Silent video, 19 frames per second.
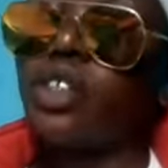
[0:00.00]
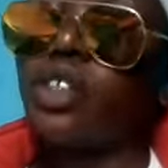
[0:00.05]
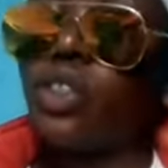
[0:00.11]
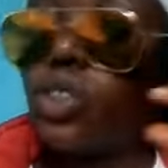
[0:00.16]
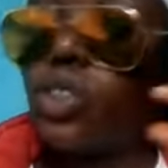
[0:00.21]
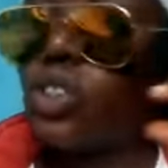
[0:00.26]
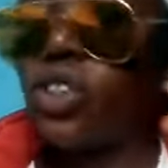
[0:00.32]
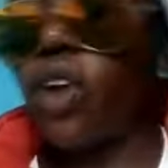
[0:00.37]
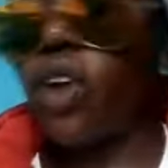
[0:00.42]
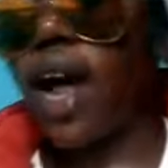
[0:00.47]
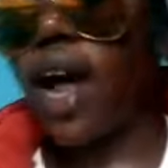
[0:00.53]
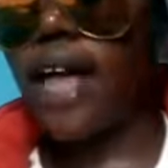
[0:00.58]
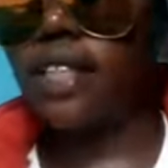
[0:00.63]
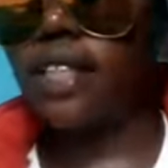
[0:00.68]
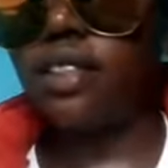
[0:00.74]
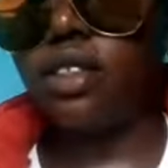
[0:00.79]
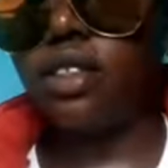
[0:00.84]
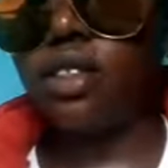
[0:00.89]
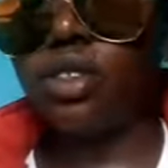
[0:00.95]
does your
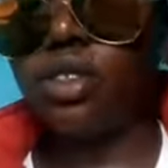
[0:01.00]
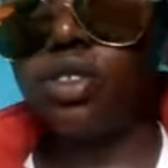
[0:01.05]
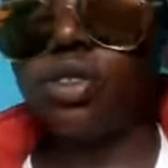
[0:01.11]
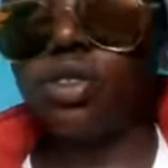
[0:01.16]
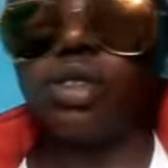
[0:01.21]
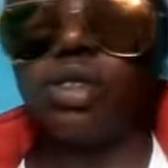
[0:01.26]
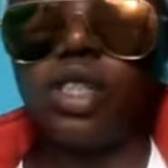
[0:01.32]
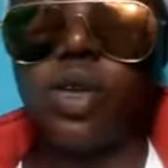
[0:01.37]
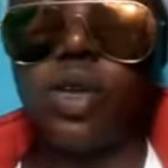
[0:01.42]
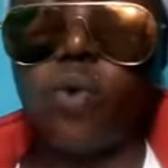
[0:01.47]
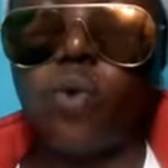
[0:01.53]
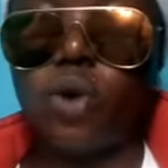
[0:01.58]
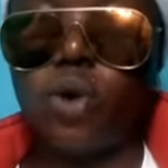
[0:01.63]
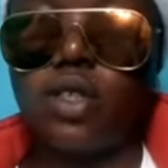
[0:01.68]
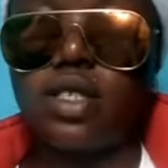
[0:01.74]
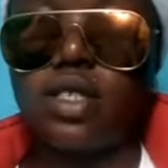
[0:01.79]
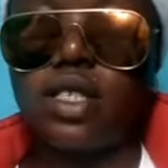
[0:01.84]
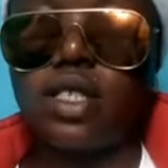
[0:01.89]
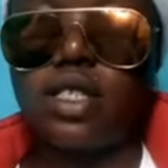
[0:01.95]
attitude today
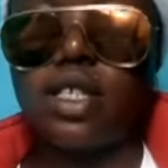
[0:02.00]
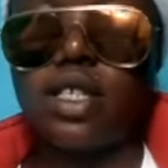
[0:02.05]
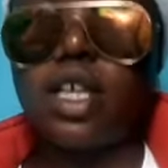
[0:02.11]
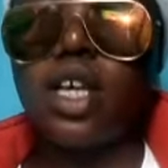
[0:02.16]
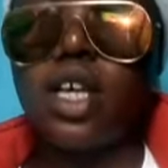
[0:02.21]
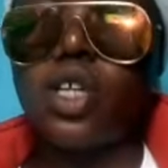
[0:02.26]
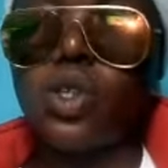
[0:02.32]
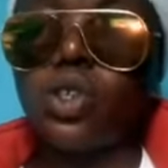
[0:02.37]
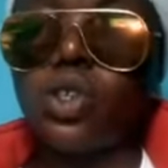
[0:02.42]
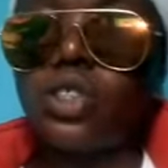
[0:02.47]
worth it?